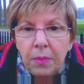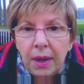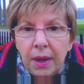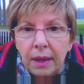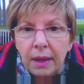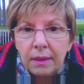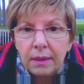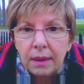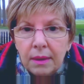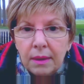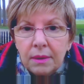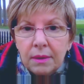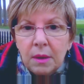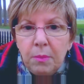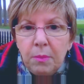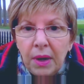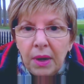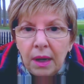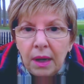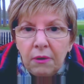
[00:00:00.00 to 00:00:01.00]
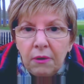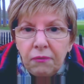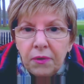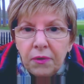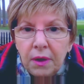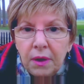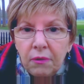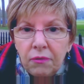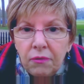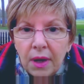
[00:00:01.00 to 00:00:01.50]
But the
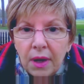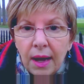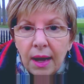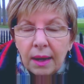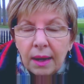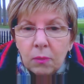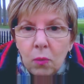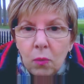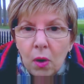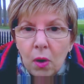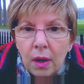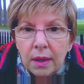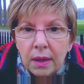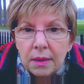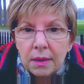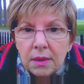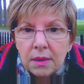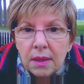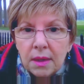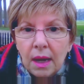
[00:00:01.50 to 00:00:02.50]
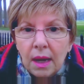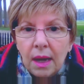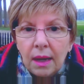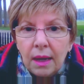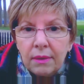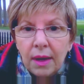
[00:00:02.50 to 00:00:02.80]
benefit that was